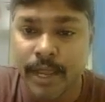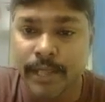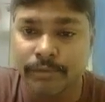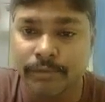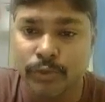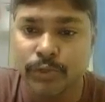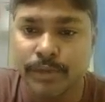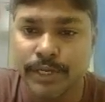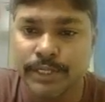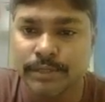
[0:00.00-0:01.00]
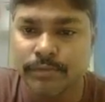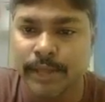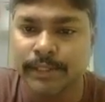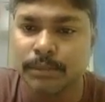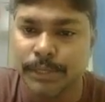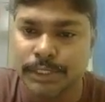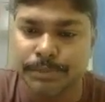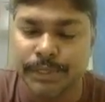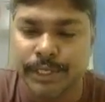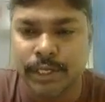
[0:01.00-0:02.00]
and the fourth one is the final
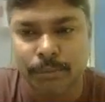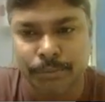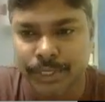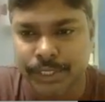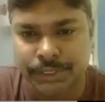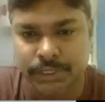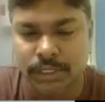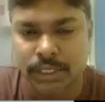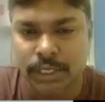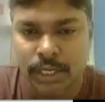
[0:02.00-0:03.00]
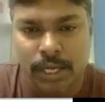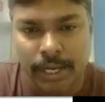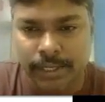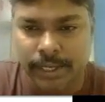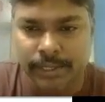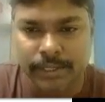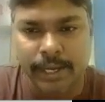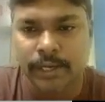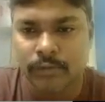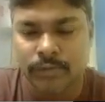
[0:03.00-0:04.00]
pitch period computation, and at the
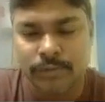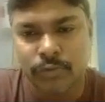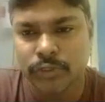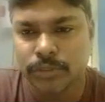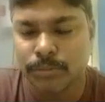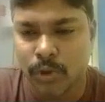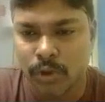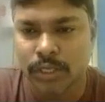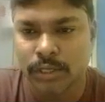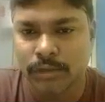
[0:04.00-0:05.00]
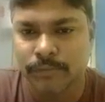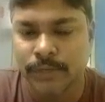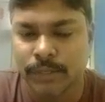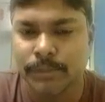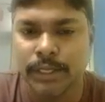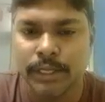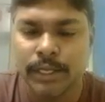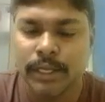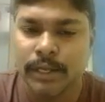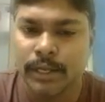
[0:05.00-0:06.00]
end of the fourth block we'll be
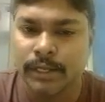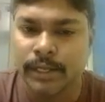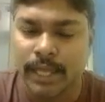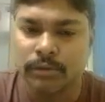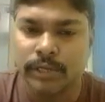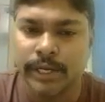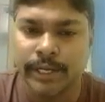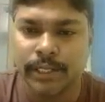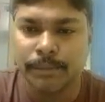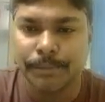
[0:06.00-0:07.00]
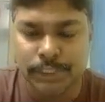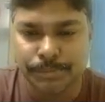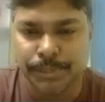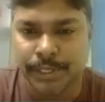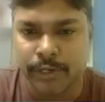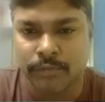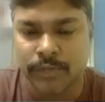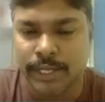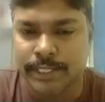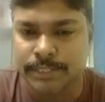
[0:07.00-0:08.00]
calculating the pitch period of
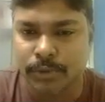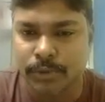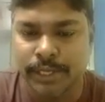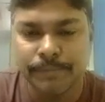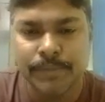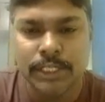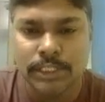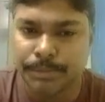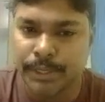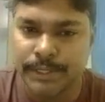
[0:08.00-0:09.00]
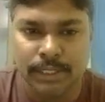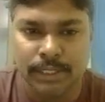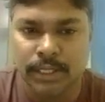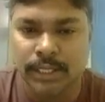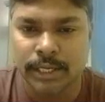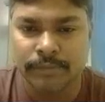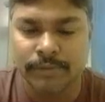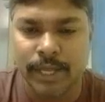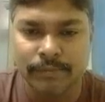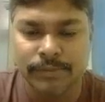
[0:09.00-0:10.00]
the corresponding speech signal that
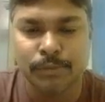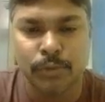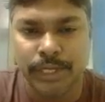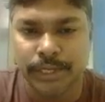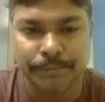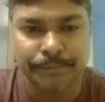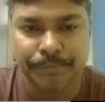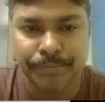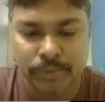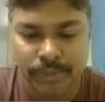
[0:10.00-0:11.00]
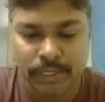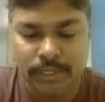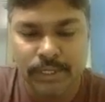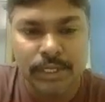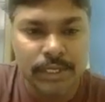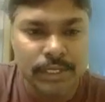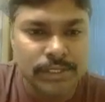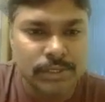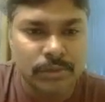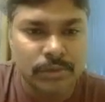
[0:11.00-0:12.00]
we have spoken. Okay,
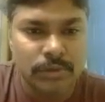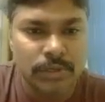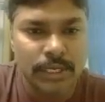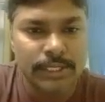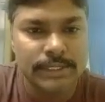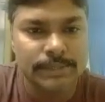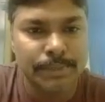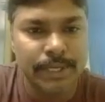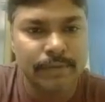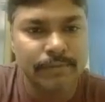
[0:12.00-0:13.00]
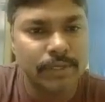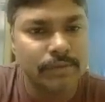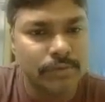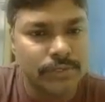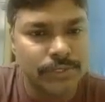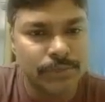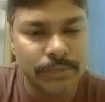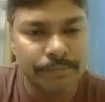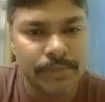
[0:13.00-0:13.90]
So let's begin with the first one.